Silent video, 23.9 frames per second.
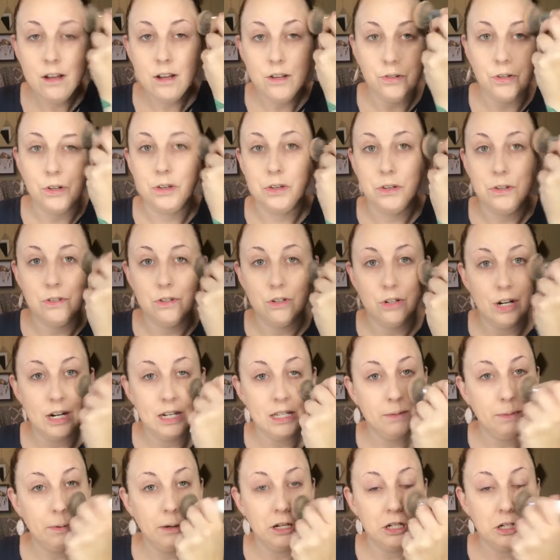So I'll use a dry
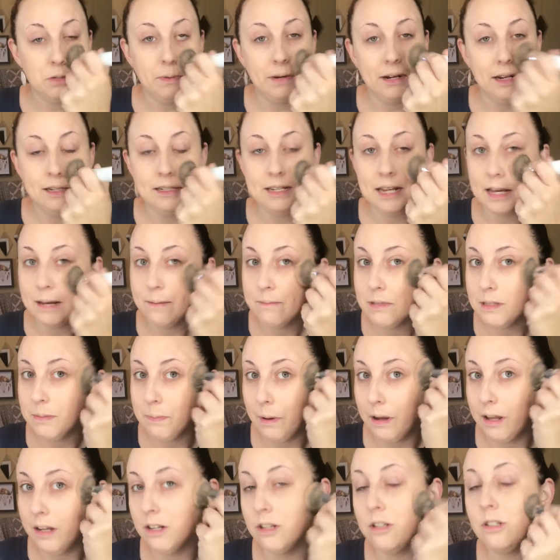sponge, but a damp
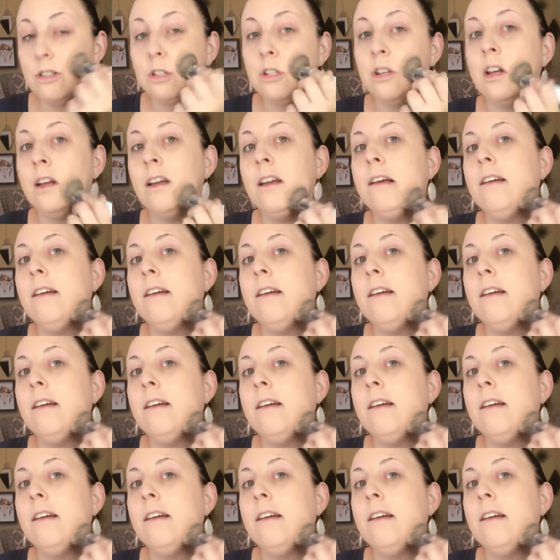sponge,